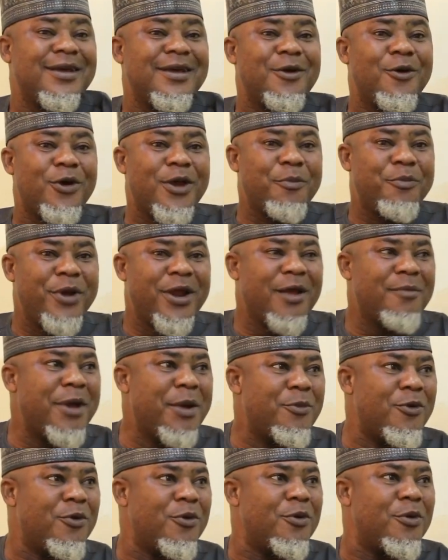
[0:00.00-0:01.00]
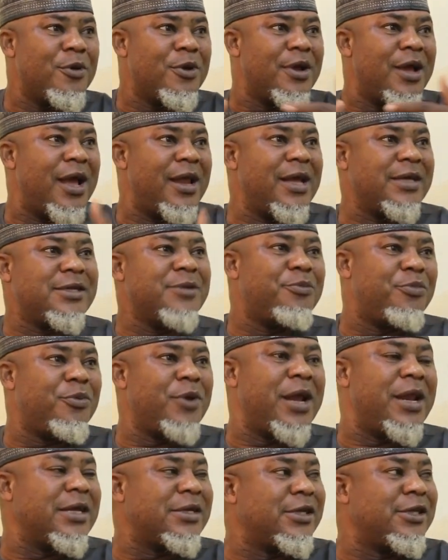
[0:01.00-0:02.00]
Okay, bring a memo.
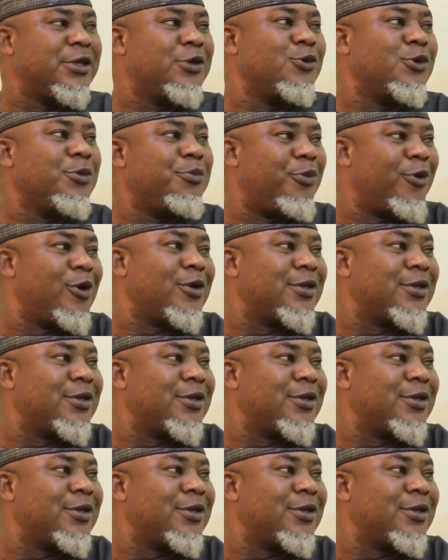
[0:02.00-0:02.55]
NICTUC brought.